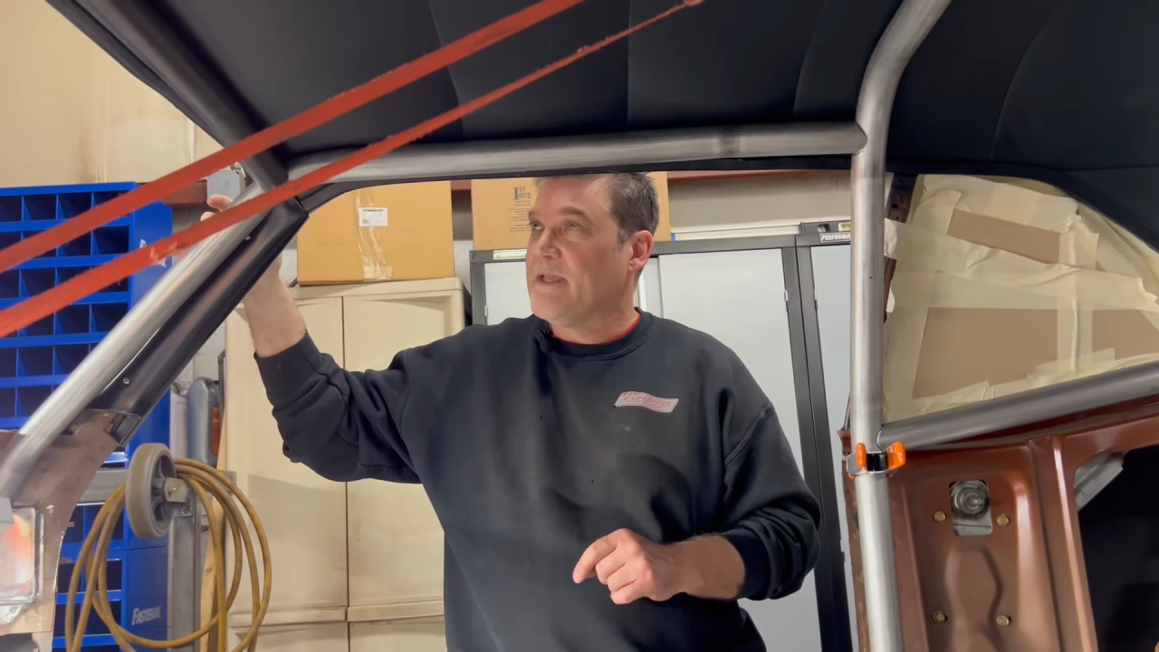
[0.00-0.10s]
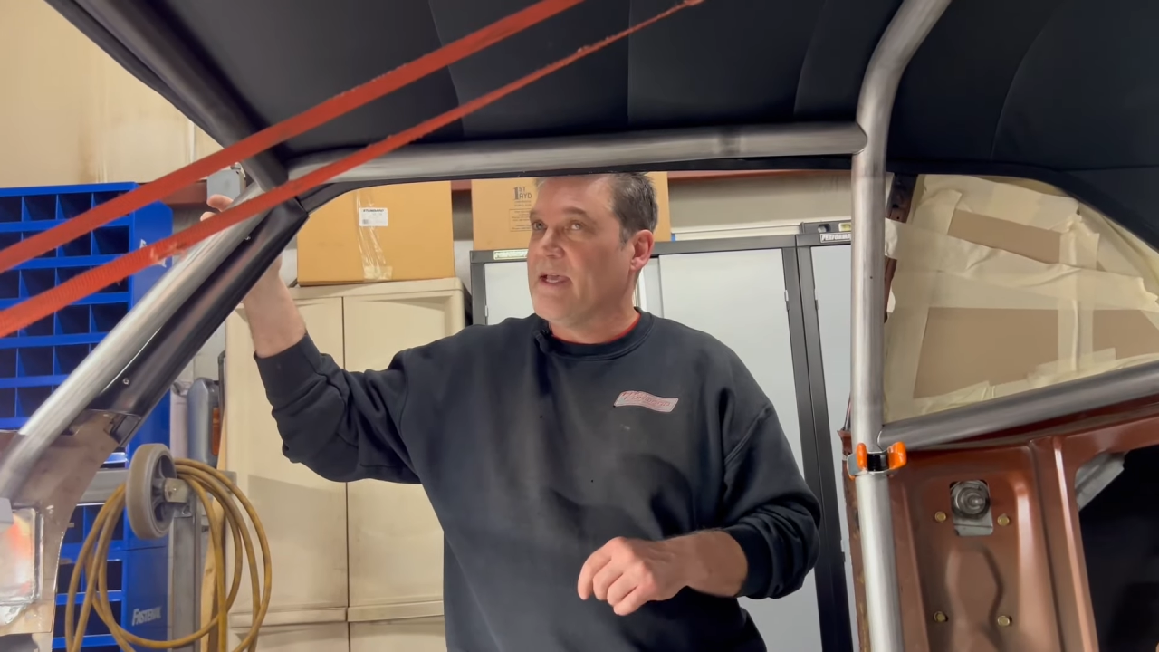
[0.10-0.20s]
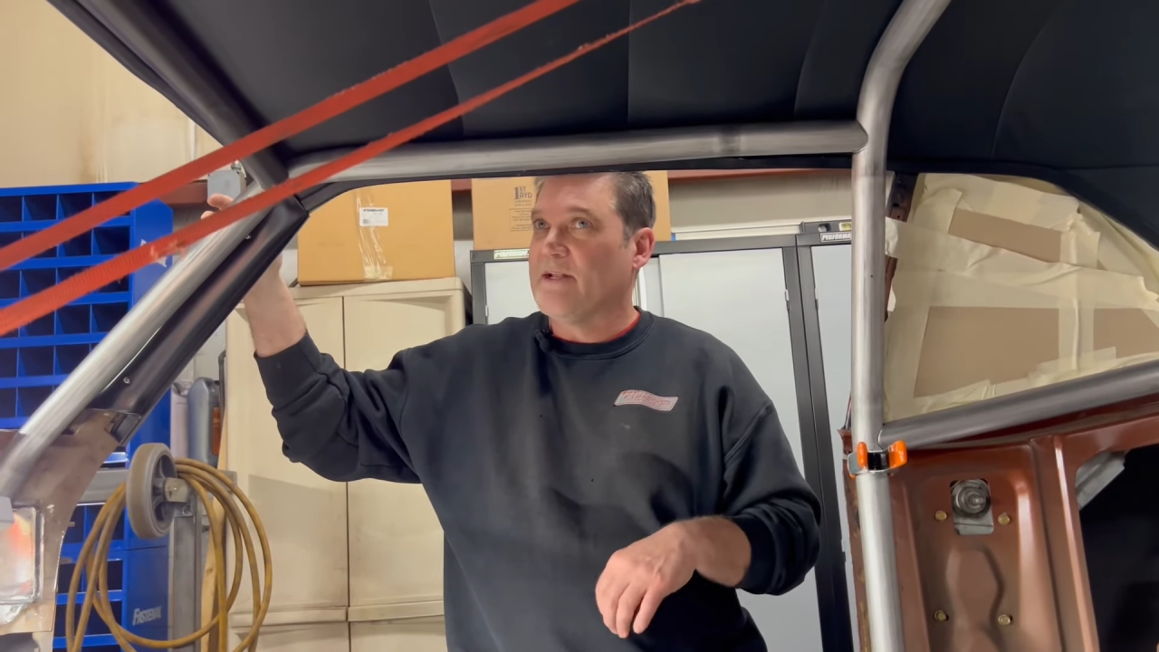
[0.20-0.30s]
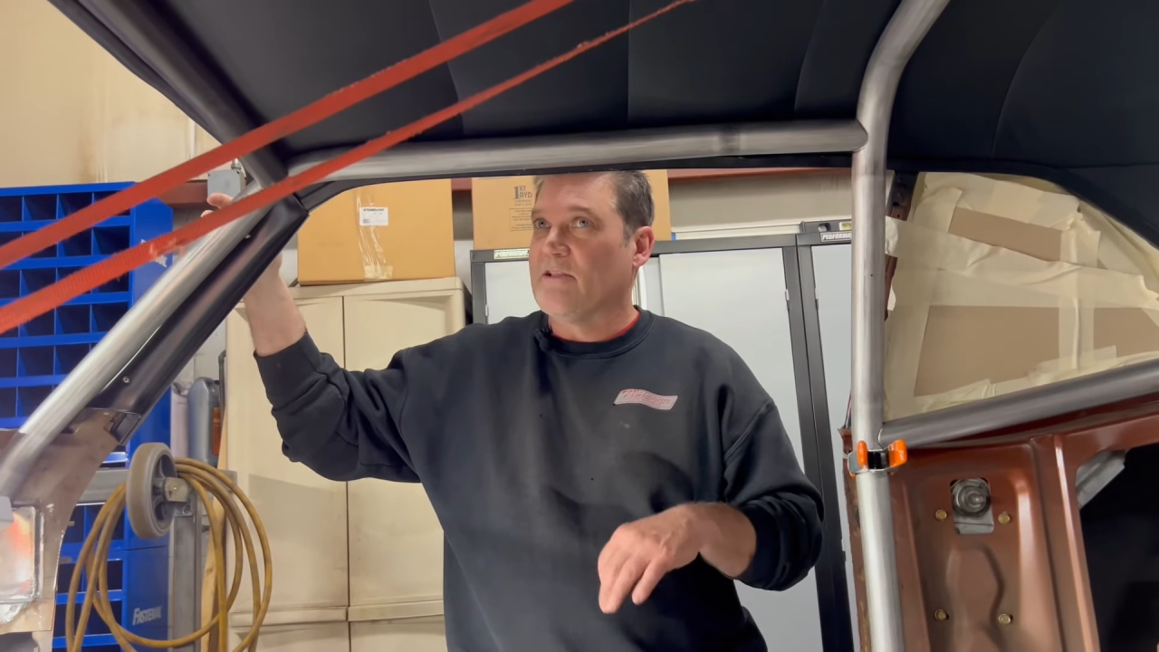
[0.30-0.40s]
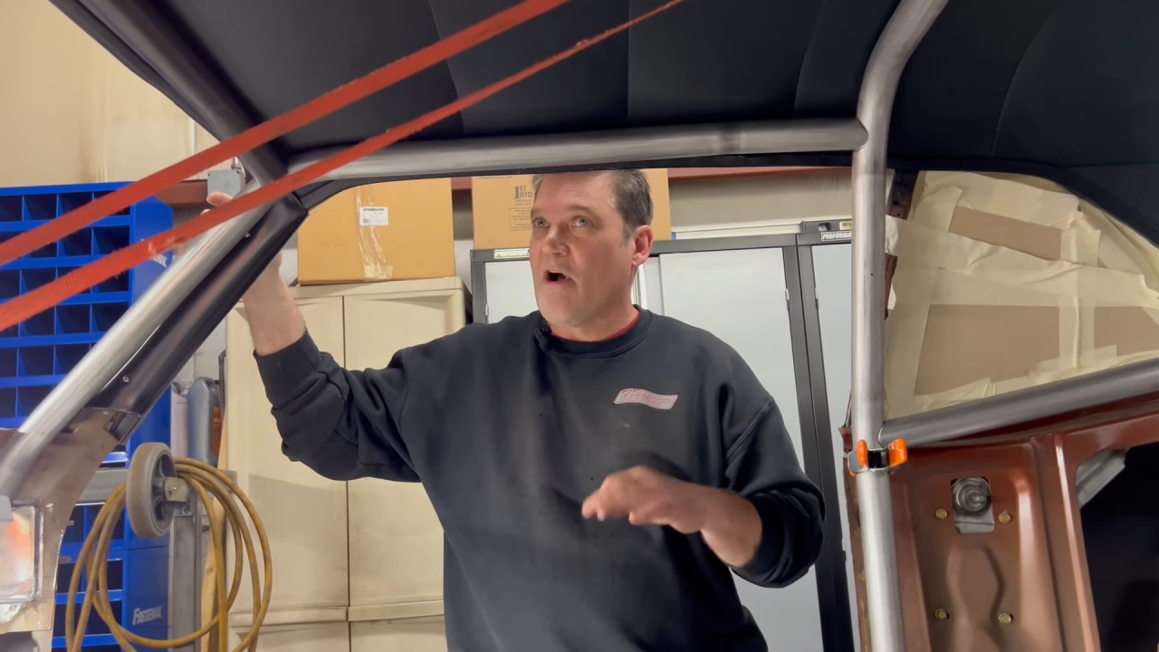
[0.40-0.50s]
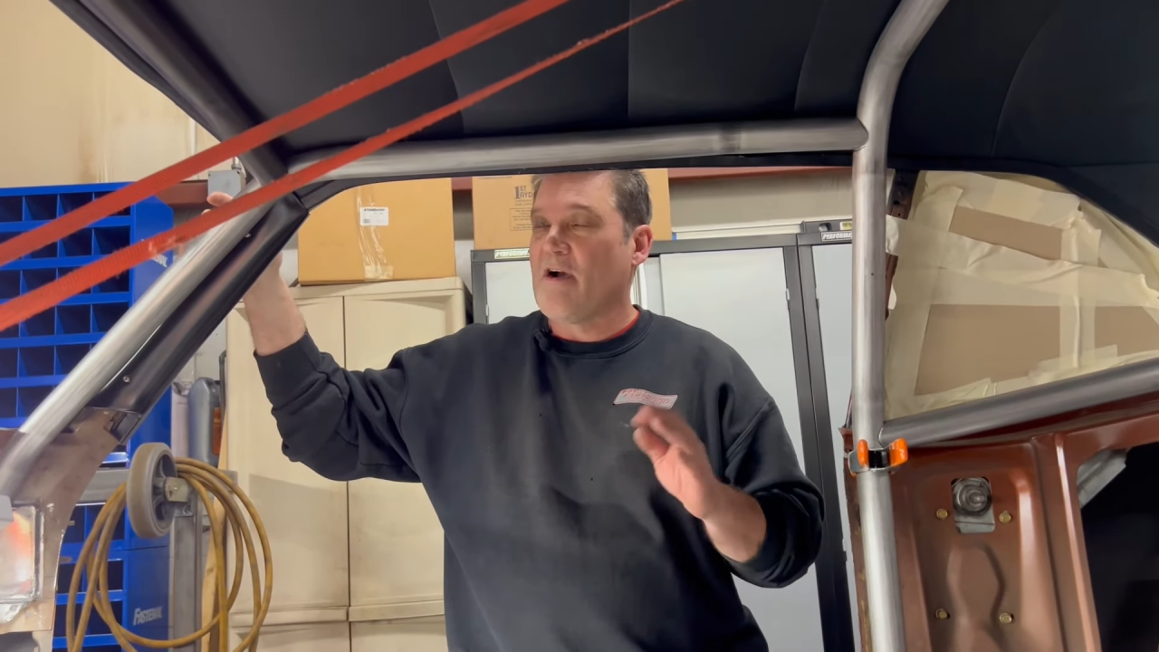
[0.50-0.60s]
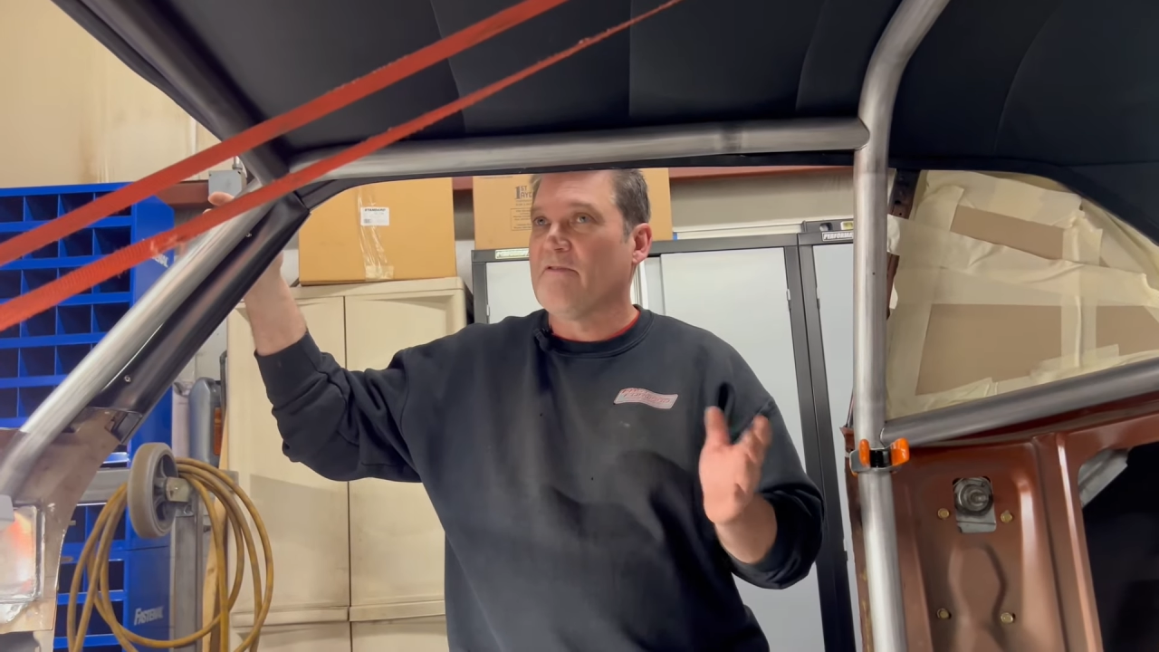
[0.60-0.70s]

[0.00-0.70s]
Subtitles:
in the long